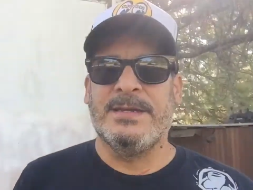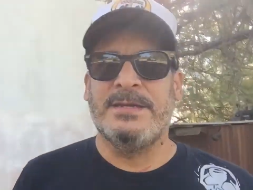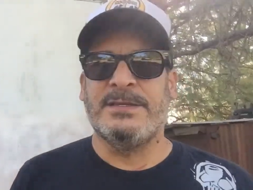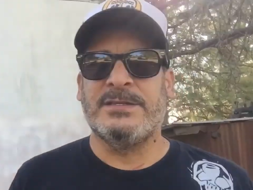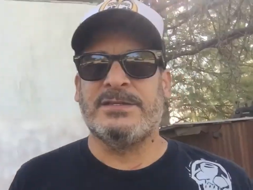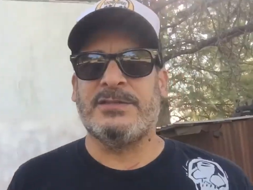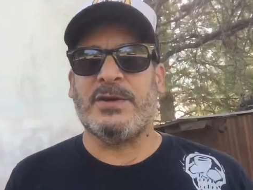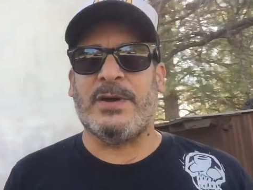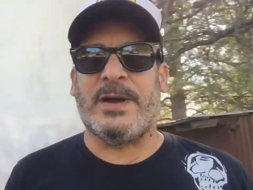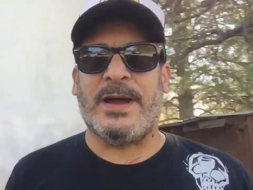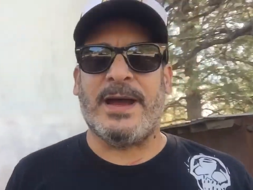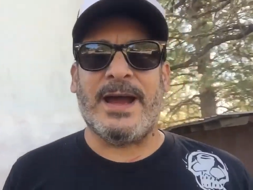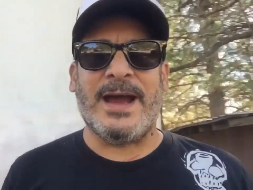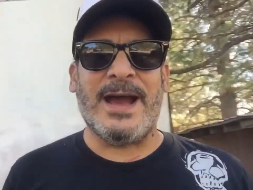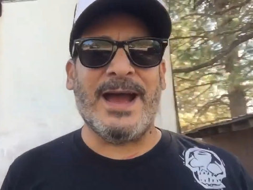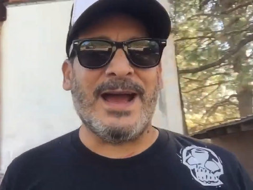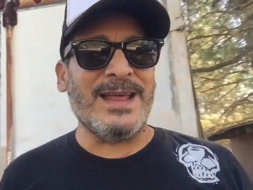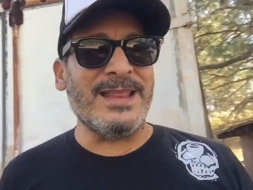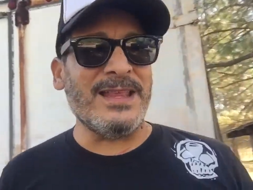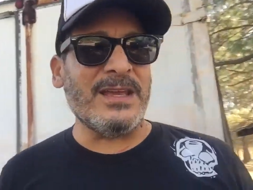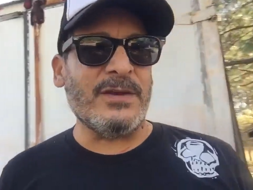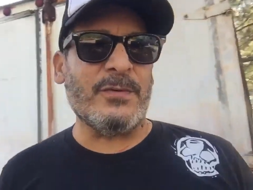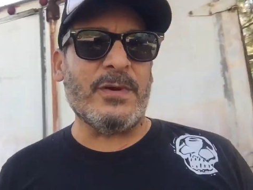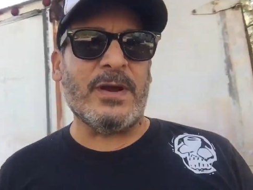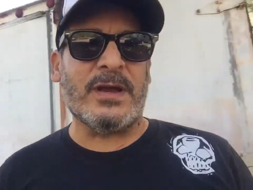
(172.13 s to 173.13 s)
So I
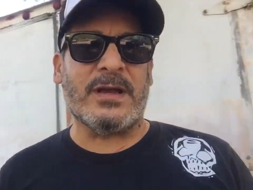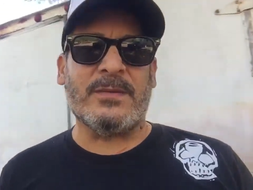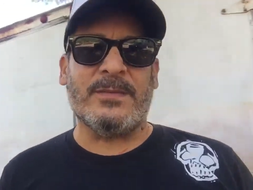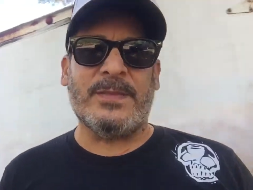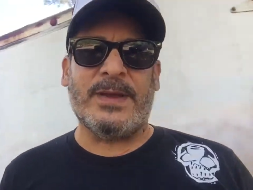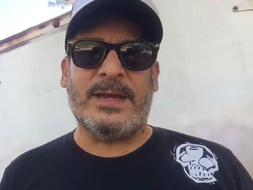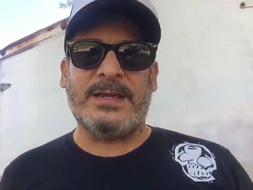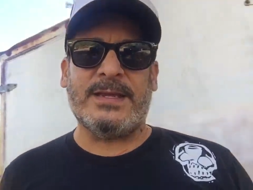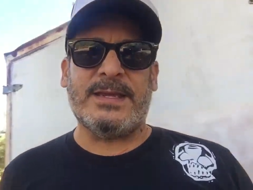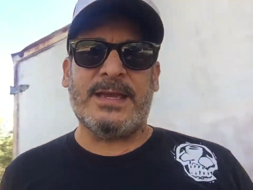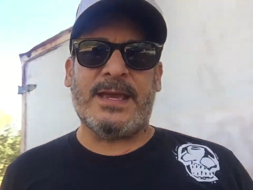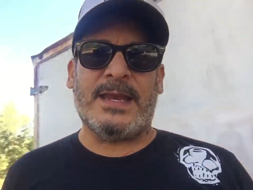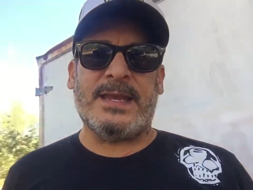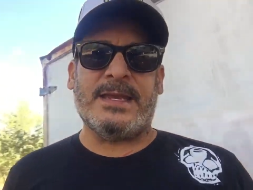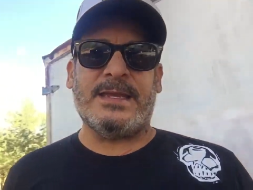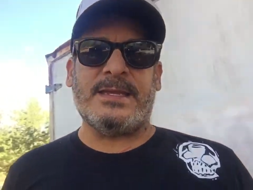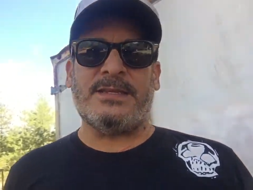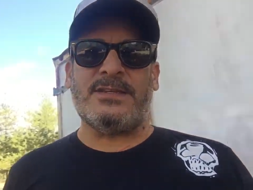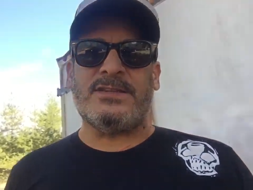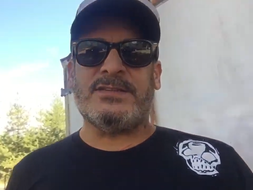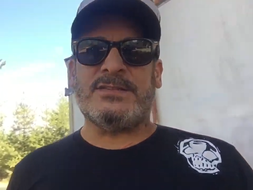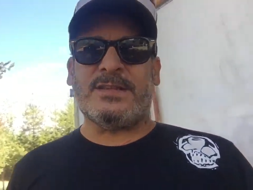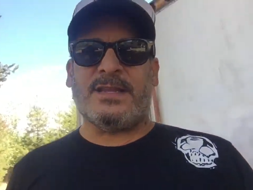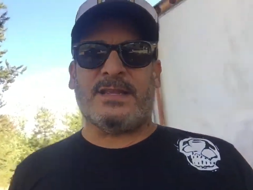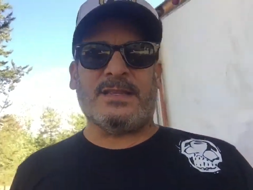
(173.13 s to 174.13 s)
highly recommend getting
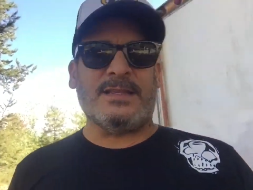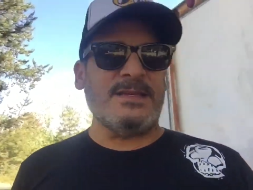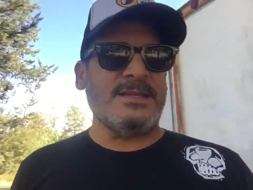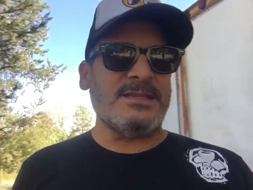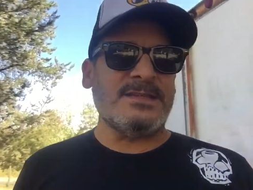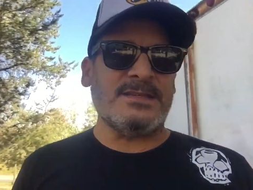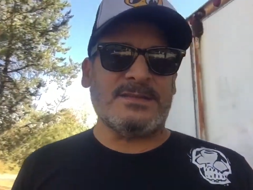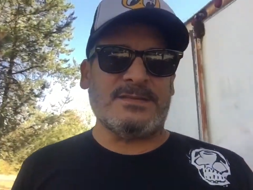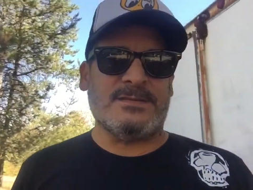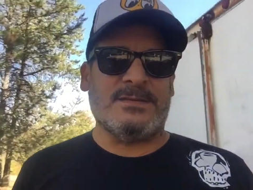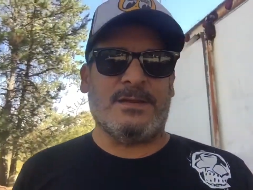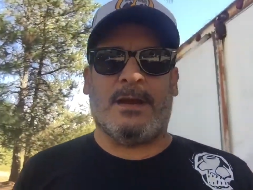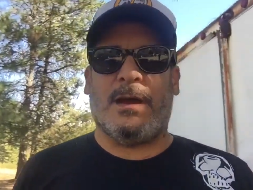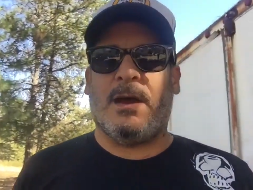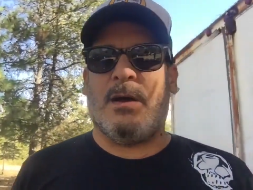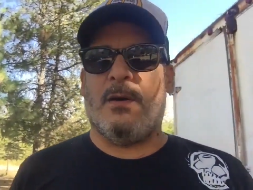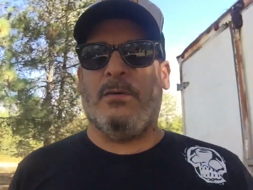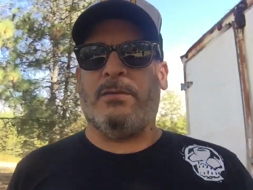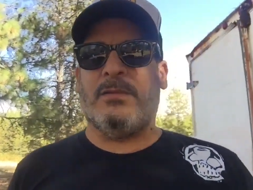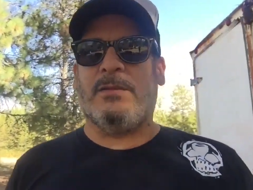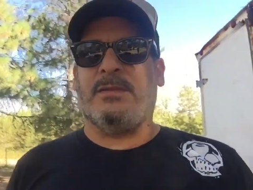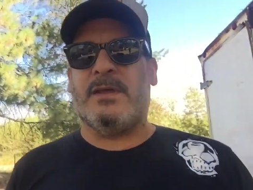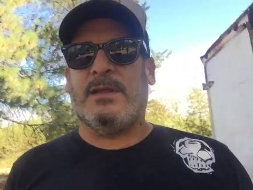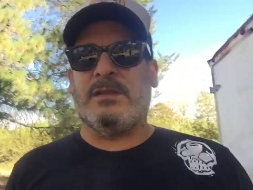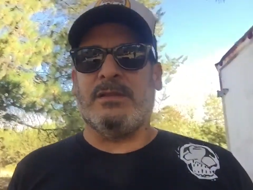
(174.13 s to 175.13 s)
just at least a
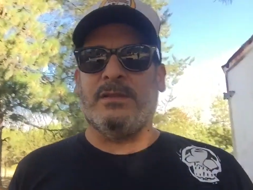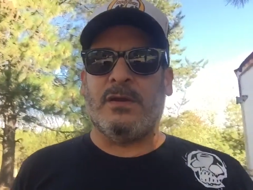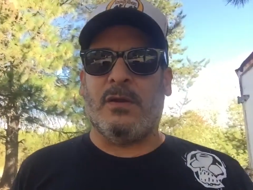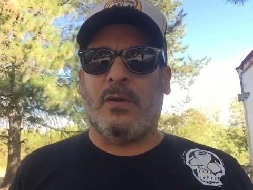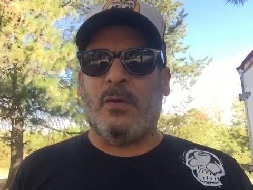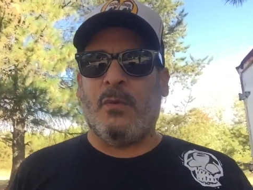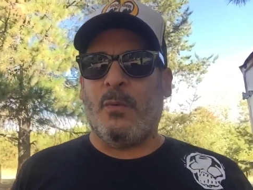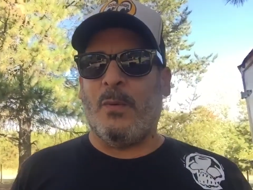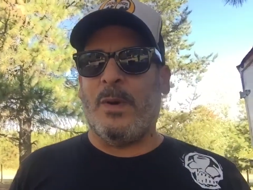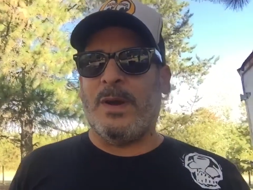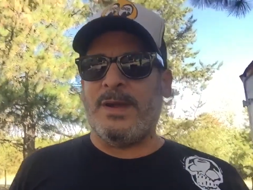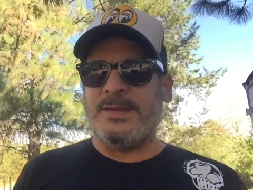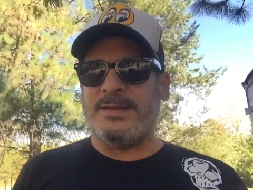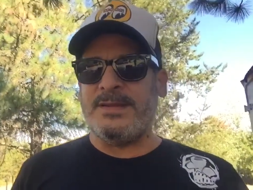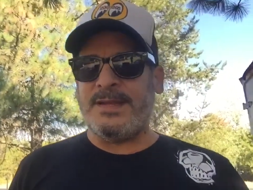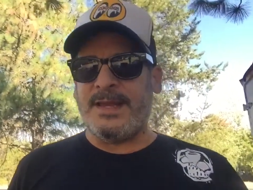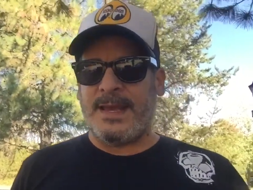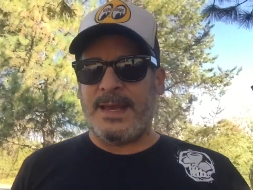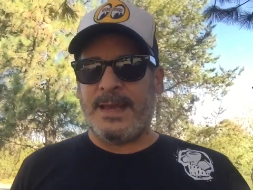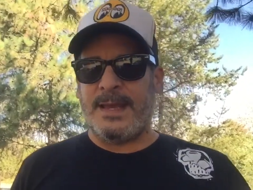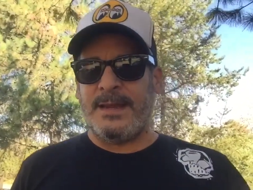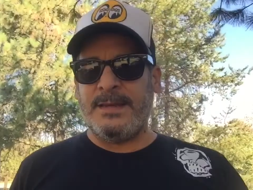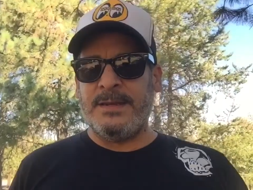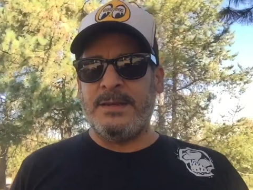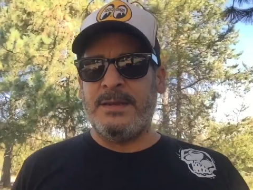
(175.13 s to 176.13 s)
little
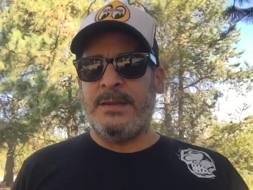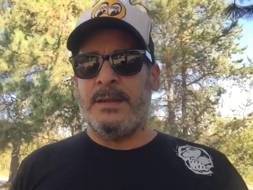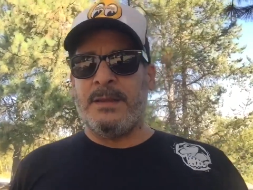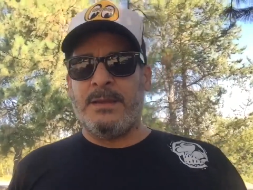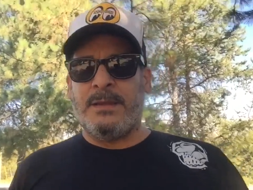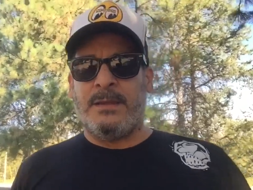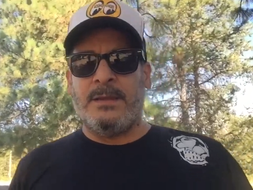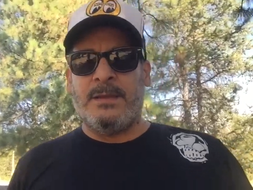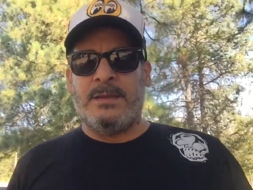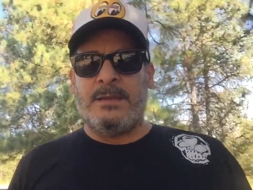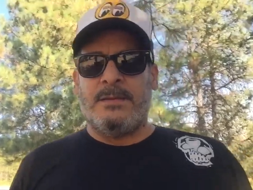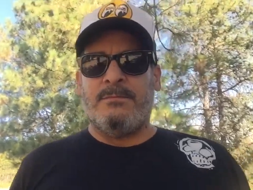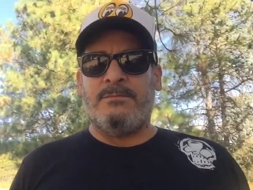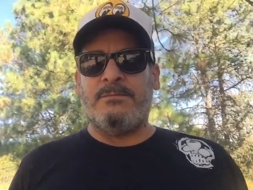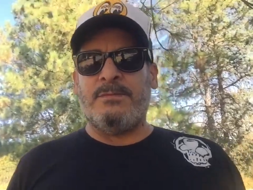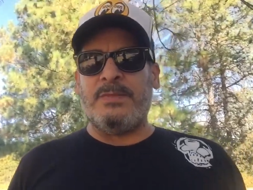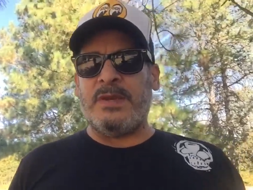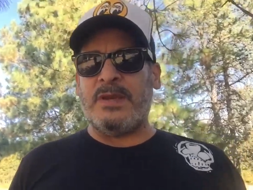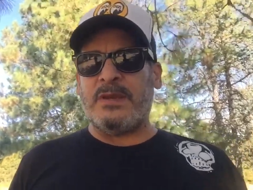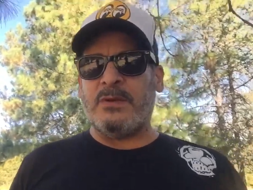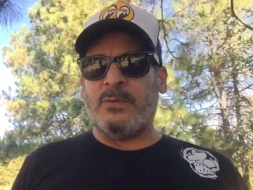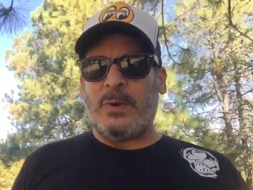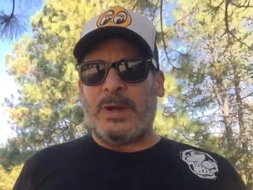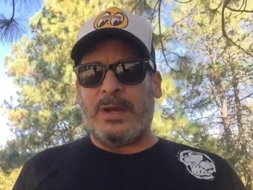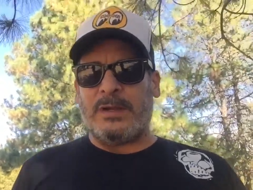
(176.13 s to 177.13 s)
110
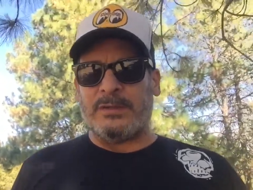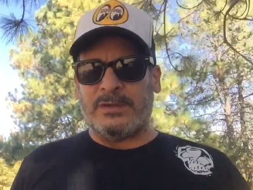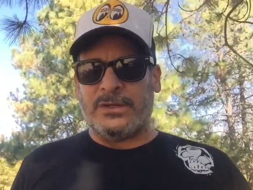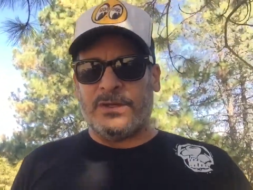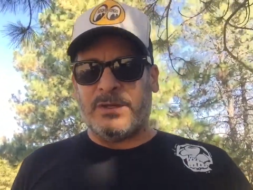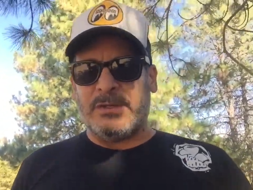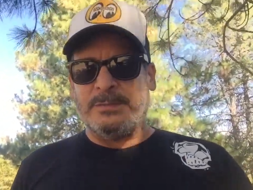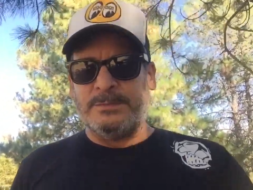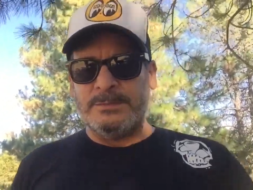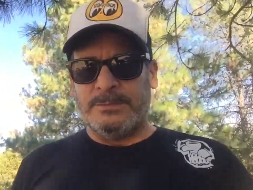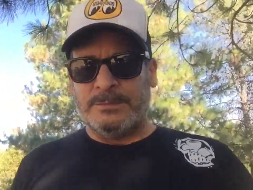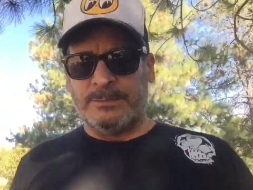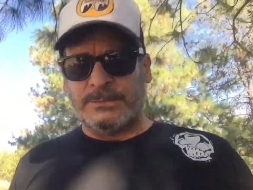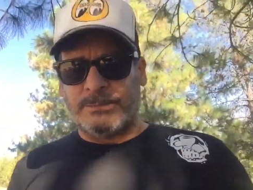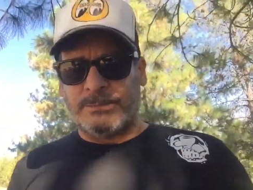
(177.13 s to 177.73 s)
MIG welder.